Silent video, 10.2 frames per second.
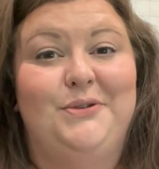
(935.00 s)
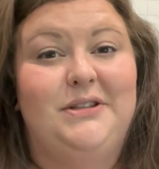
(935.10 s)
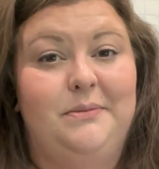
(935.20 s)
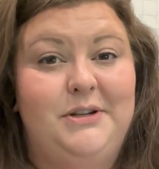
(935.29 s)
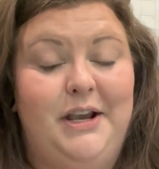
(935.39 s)

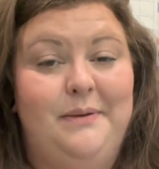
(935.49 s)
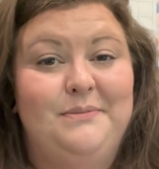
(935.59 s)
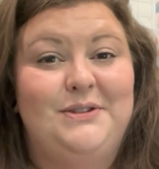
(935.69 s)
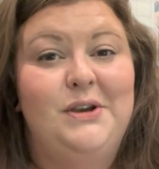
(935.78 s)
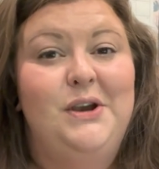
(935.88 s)

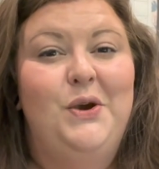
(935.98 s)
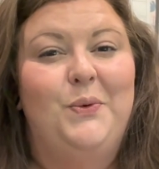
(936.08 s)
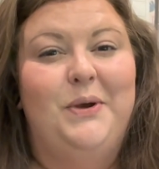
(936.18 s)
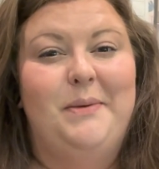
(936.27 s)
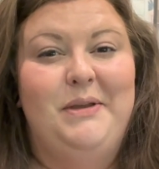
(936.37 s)
sometimes
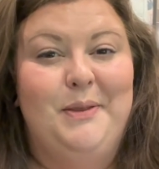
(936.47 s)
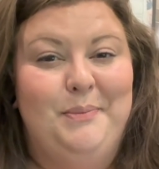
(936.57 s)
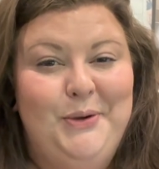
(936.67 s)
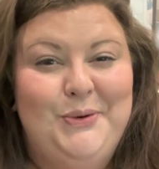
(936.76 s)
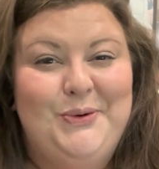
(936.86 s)
when I'm in the
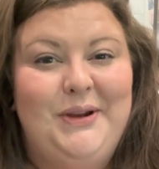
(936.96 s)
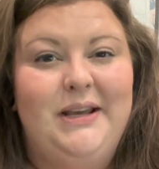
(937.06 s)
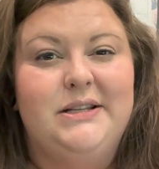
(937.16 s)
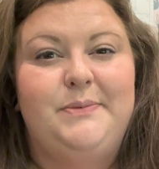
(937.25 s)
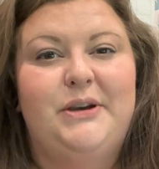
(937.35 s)
mood,
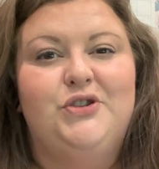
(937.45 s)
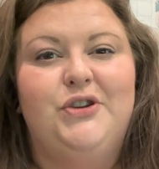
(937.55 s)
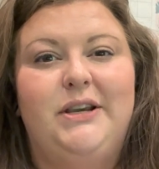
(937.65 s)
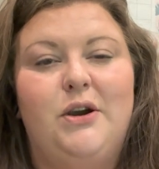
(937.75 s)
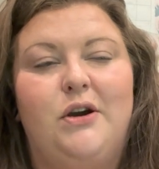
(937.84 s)

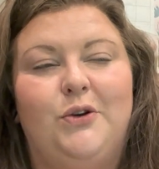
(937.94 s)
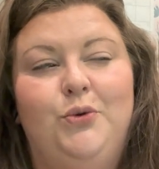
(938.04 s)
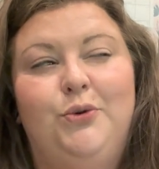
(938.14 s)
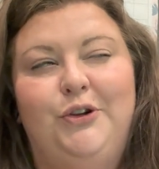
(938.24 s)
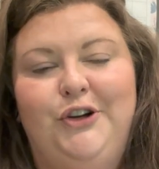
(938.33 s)
especially on
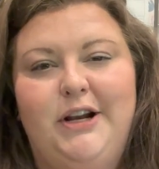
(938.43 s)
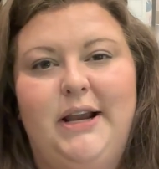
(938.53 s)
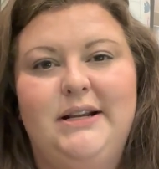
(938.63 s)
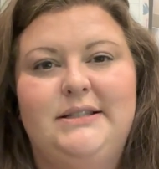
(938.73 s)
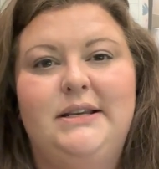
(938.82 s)
cooler
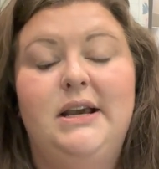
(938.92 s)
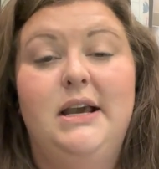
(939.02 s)
nights,